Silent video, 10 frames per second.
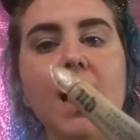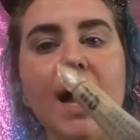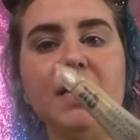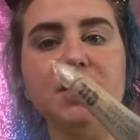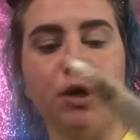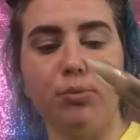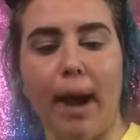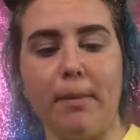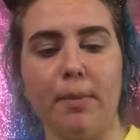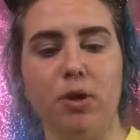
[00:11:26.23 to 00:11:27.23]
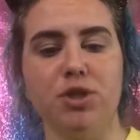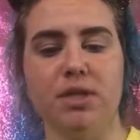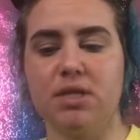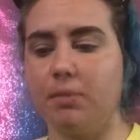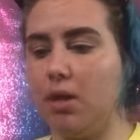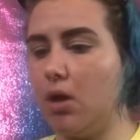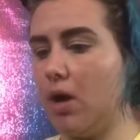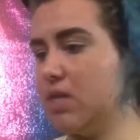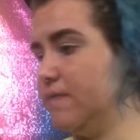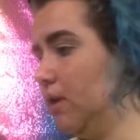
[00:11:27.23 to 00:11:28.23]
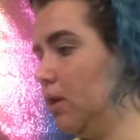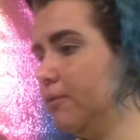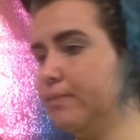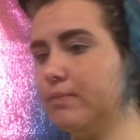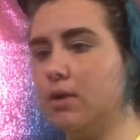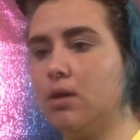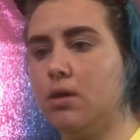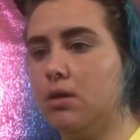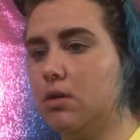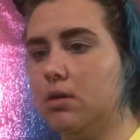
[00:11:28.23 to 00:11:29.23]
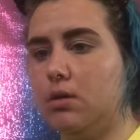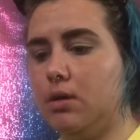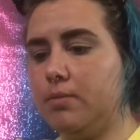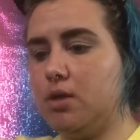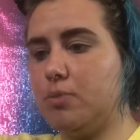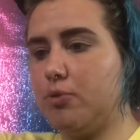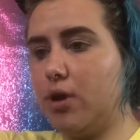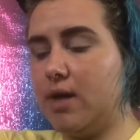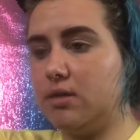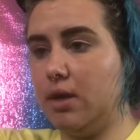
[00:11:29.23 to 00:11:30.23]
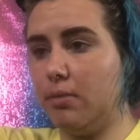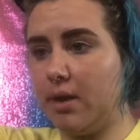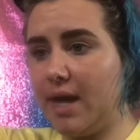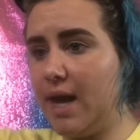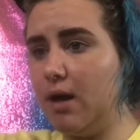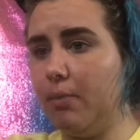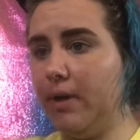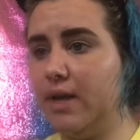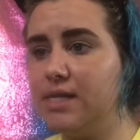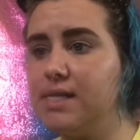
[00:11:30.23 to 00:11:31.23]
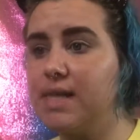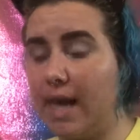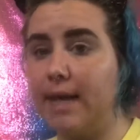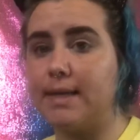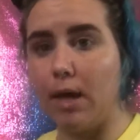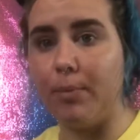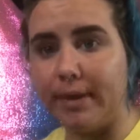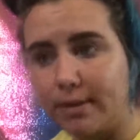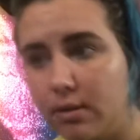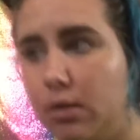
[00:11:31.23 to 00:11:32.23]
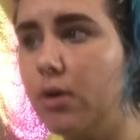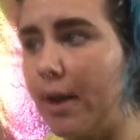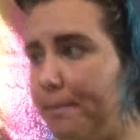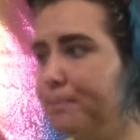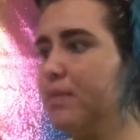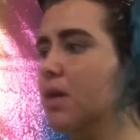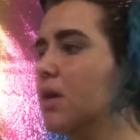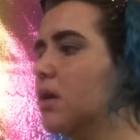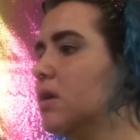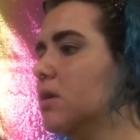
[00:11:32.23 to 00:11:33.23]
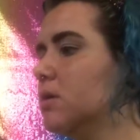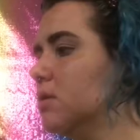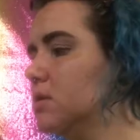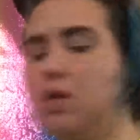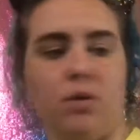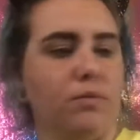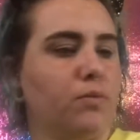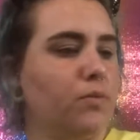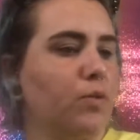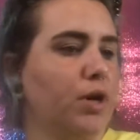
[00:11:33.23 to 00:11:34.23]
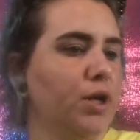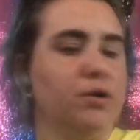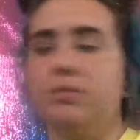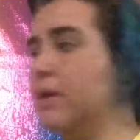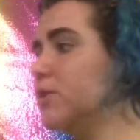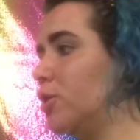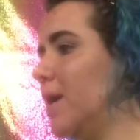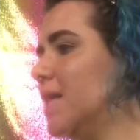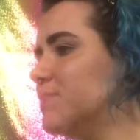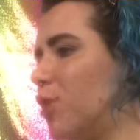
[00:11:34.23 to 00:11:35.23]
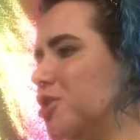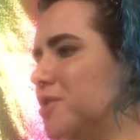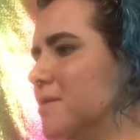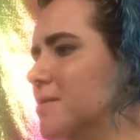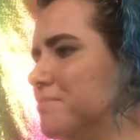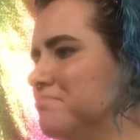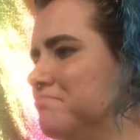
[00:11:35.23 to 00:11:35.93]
Eyeshadow primer potion. This is gonna be a long ass video. I'm such a procrastinator, but I can't help it. I just can't help it. Okay, so we're gonna use my dirty ass brushes.